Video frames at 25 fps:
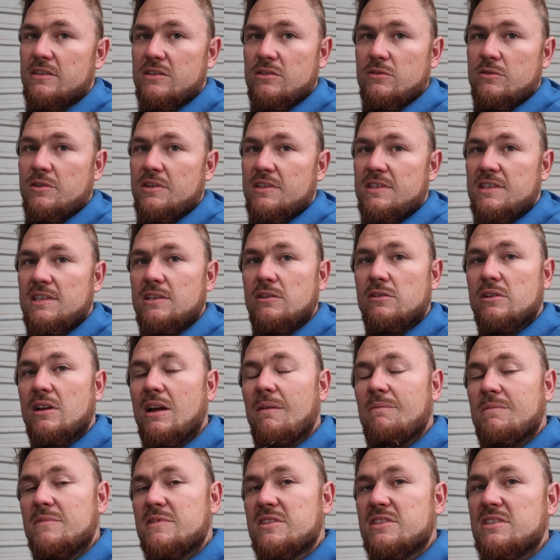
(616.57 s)
it's already sealed
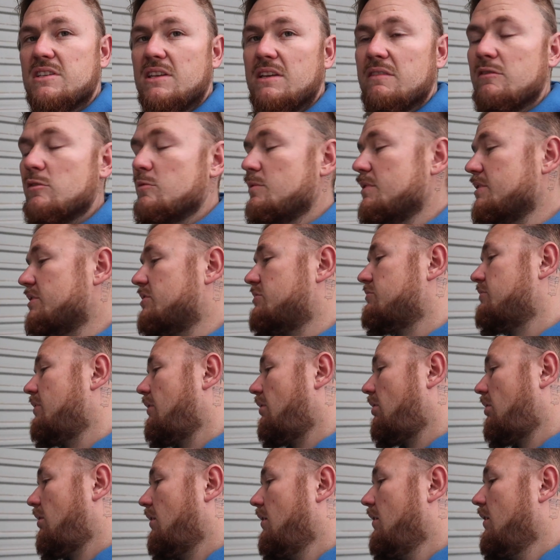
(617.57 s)
up just to give it a bit of
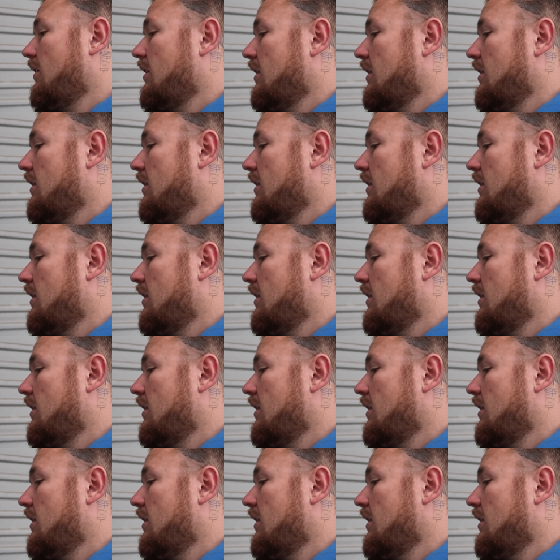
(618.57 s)
strength.